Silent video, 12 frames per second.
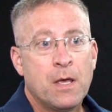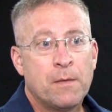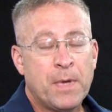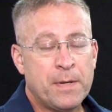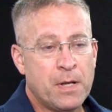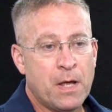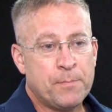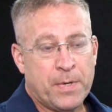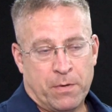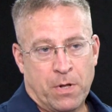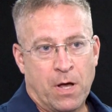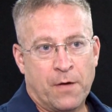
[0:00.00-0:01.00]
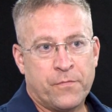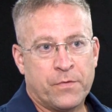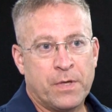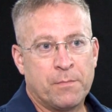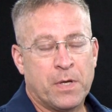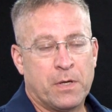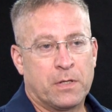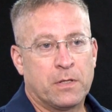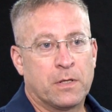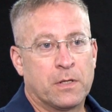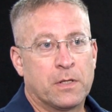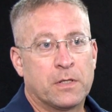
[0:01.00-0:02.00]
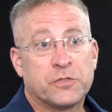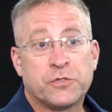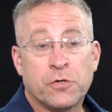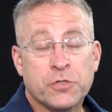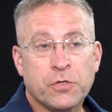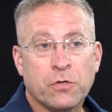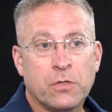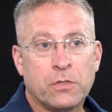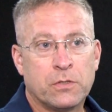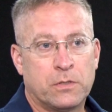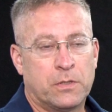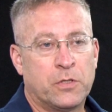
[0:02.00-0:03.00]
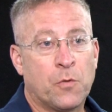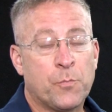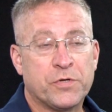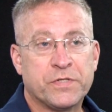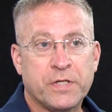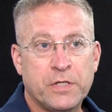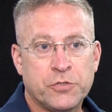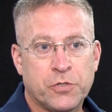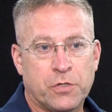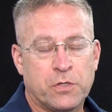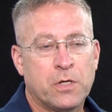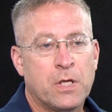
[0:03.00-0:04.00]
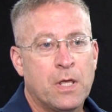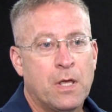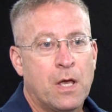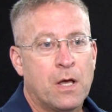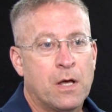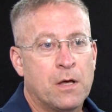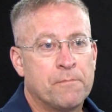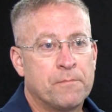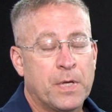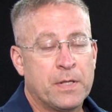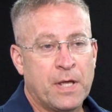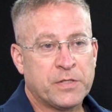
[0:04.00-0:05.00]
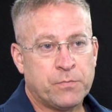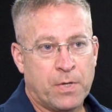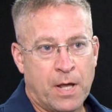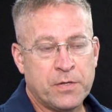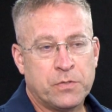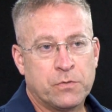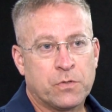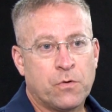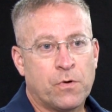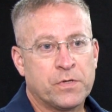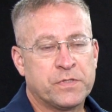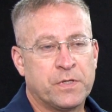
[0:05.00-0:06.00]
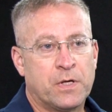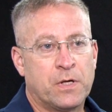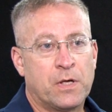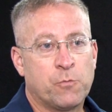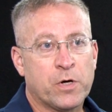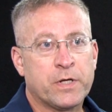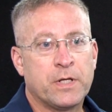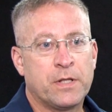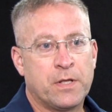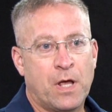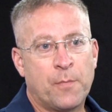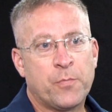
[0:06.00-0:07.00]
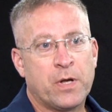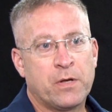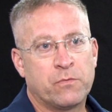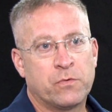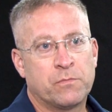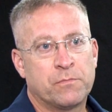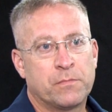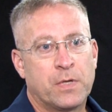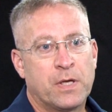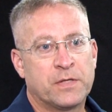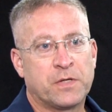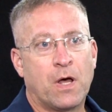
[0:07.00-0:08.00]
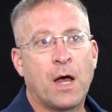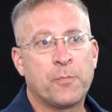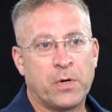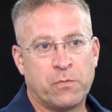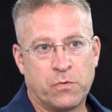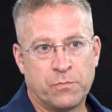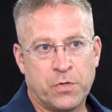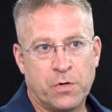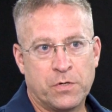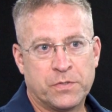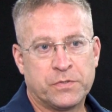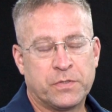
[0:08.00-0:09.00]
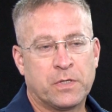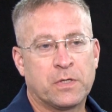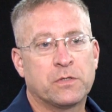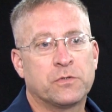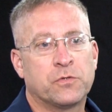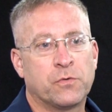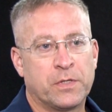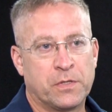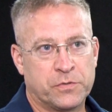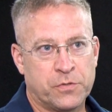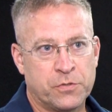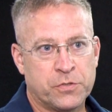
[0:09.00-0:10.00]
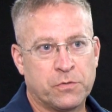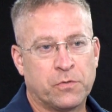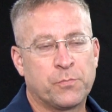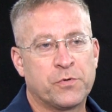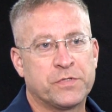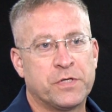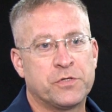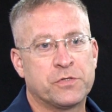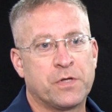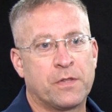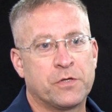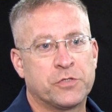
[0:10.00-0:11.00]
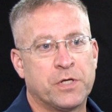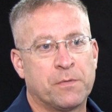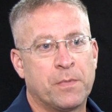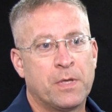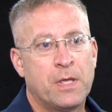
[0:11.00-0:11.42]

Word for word: May not be able to offer them a, a surgical, you know, procedure, um, and that's what I do. Of course, uh, working in the operating room as an operating room nurse, uh, doing the surgical procedures on the ship.